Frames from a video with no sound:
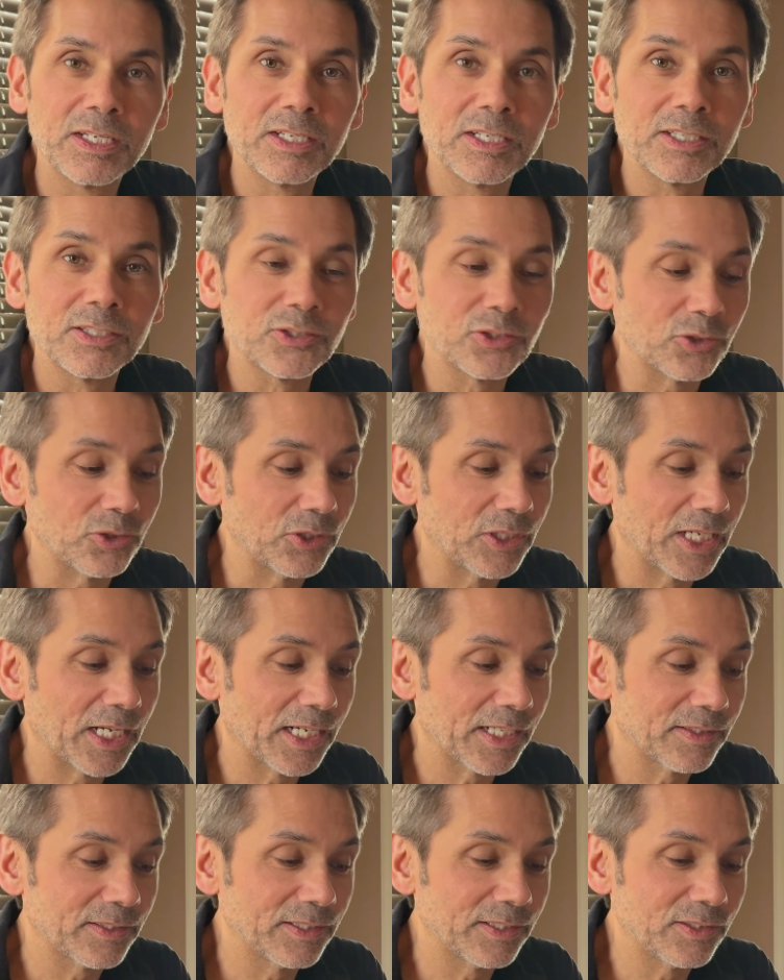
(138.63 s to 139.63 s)
So you
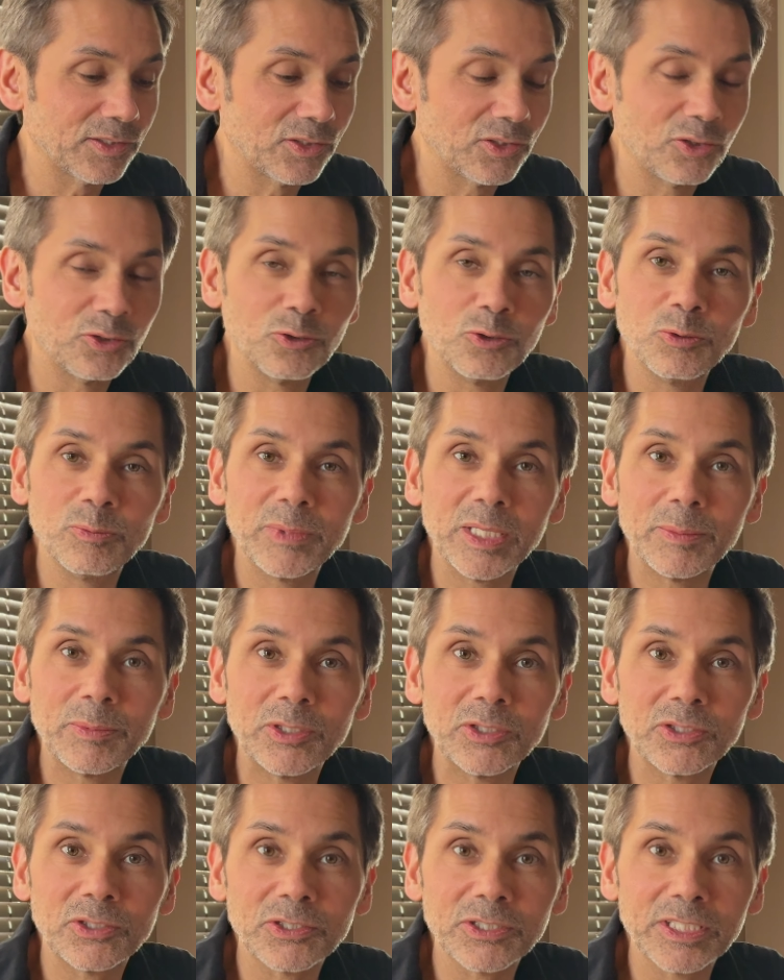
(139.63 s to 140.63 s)
got these two, maybe
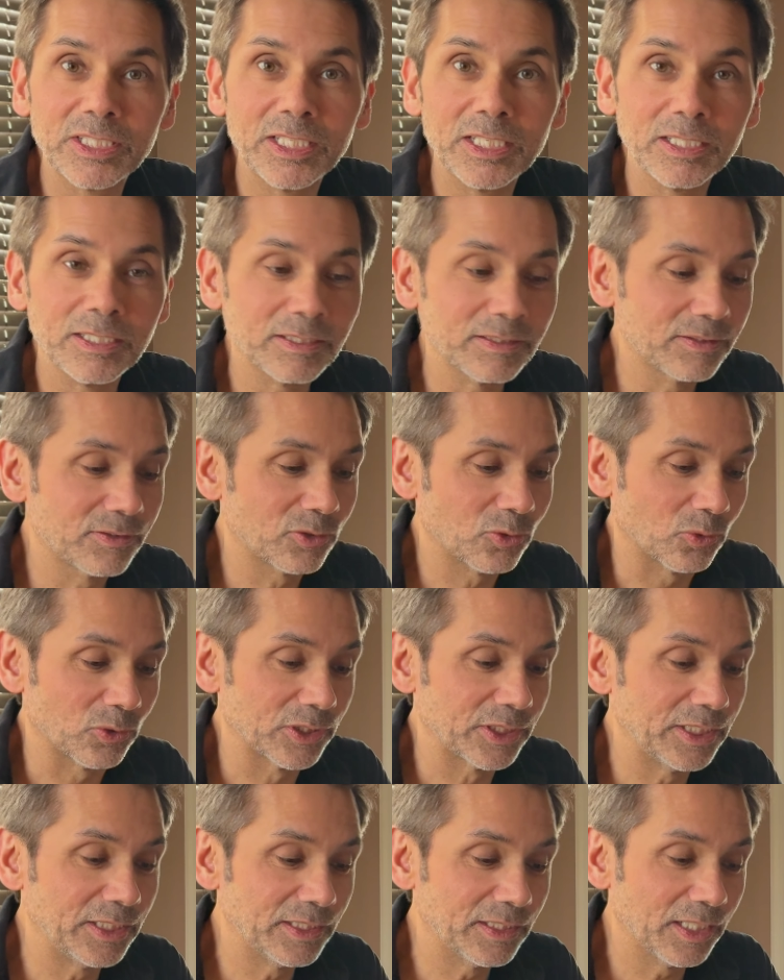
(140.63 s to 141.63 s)
they're kids or
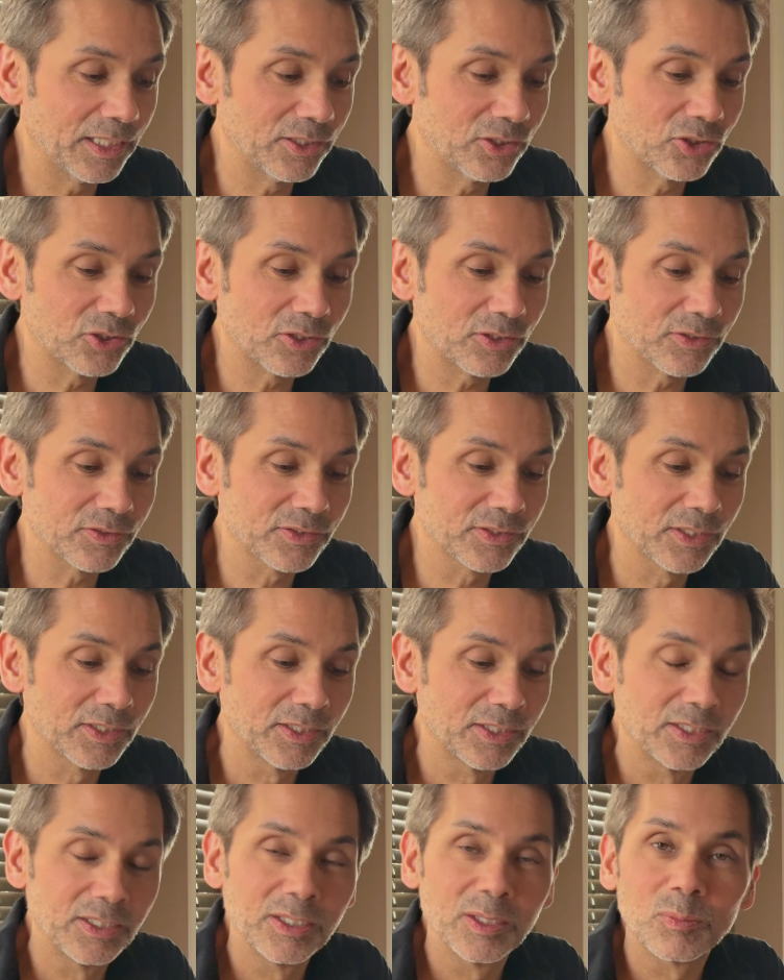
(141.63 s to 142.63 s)
teenagers,
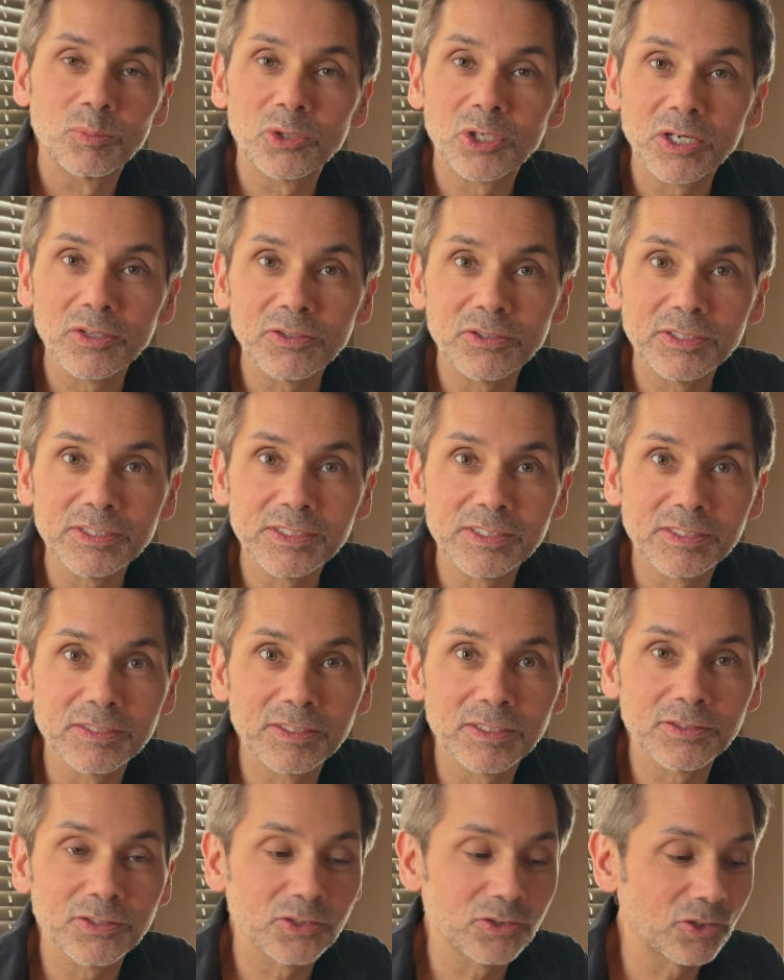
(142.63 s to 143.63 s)
brother and
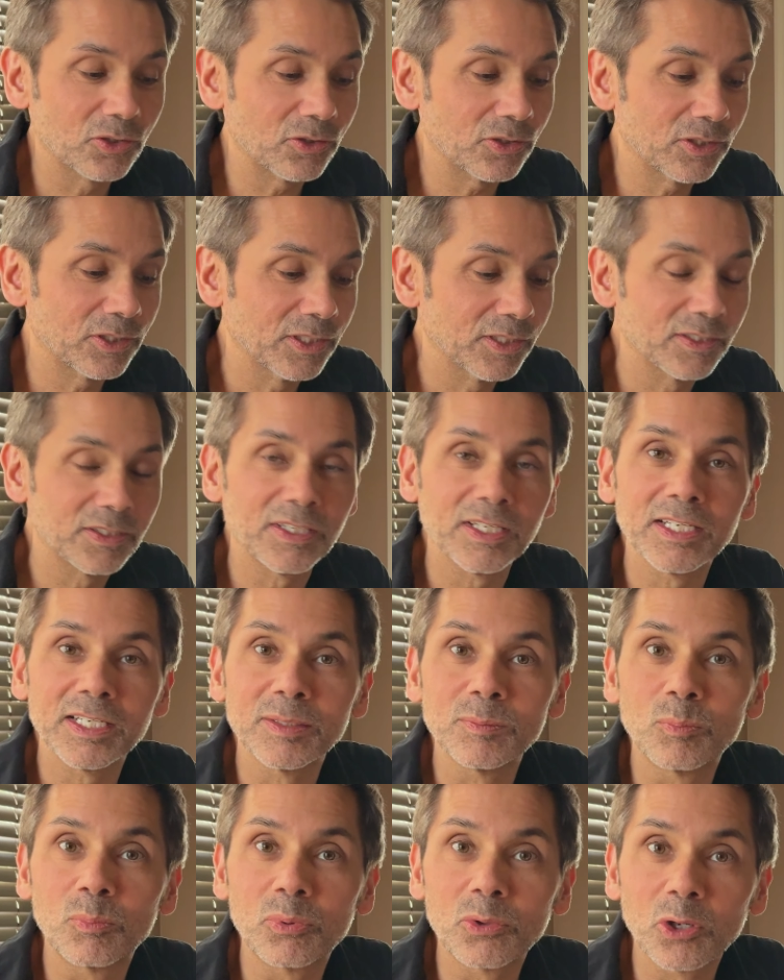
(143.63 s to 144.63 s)
sister. They
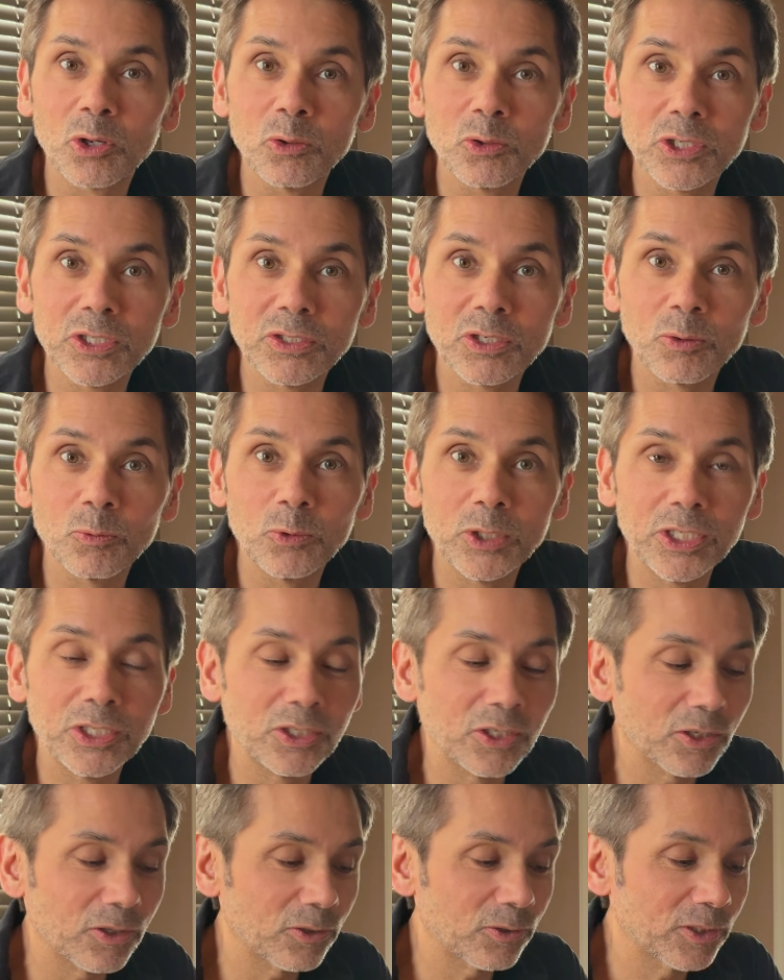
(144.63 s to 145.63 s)
had broken a
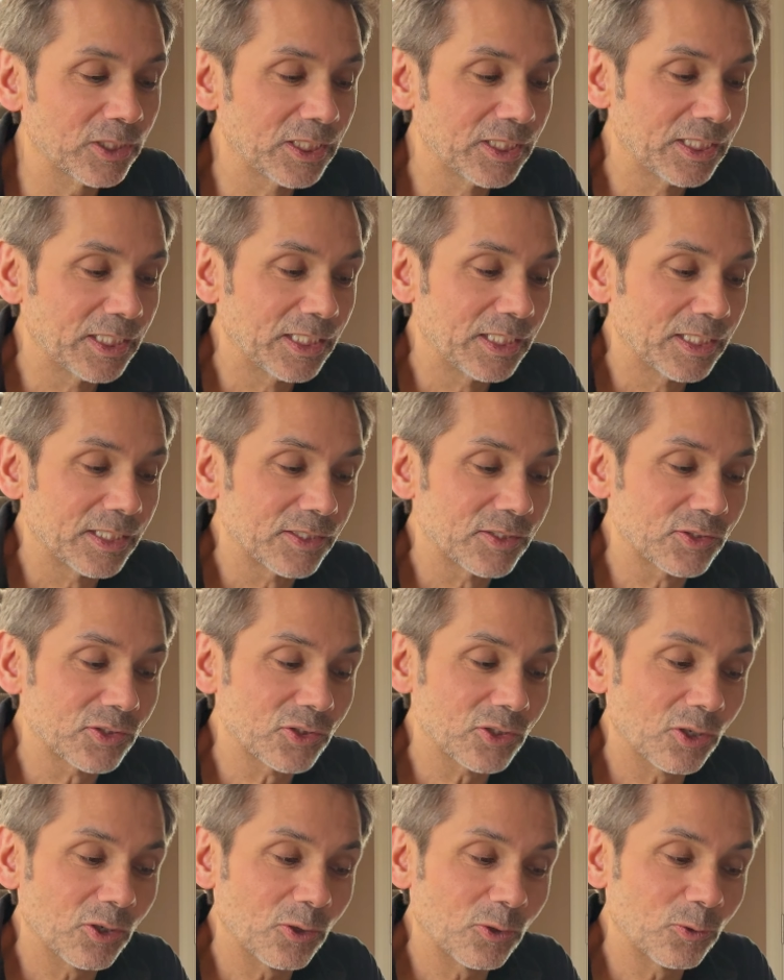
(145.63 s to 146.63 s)
window.
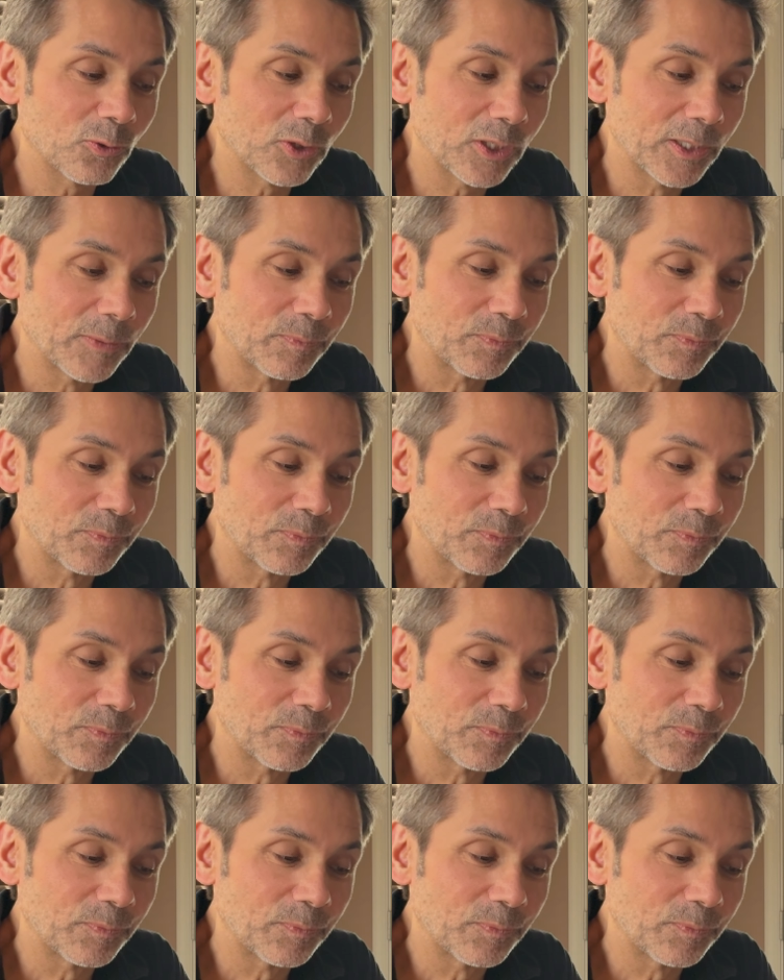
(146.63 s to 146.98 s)
So